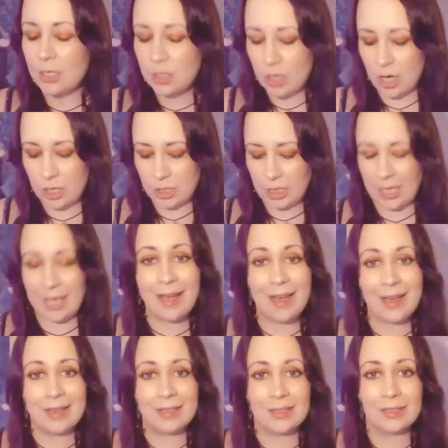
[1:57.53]
charging
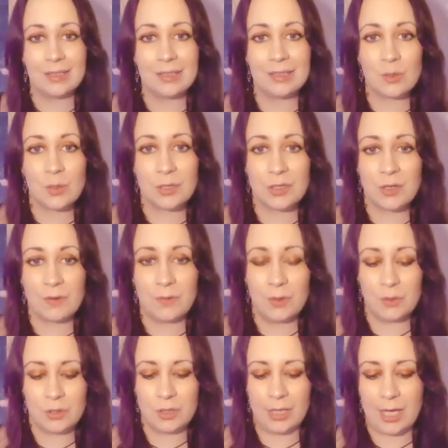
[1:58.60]
ahead towards our
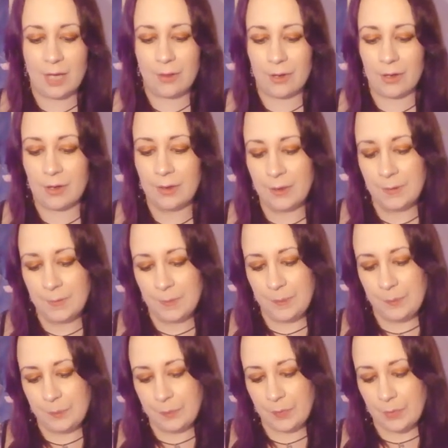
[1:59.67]
future together?
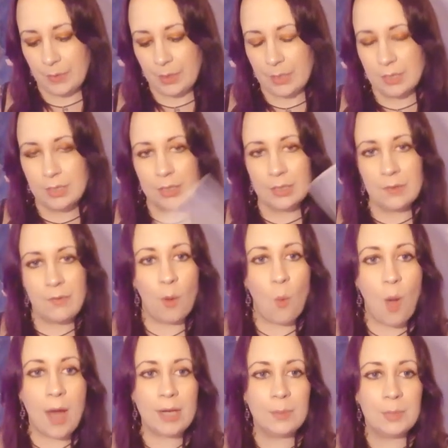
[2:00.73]
They
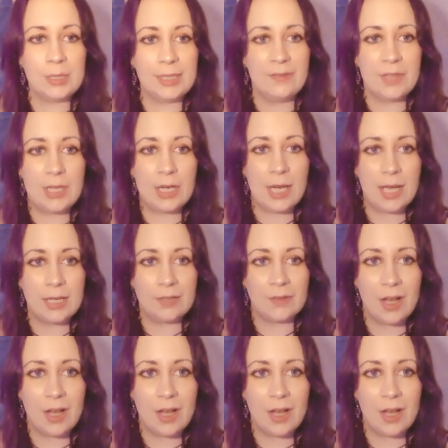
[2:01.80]
want to believe in the 9 of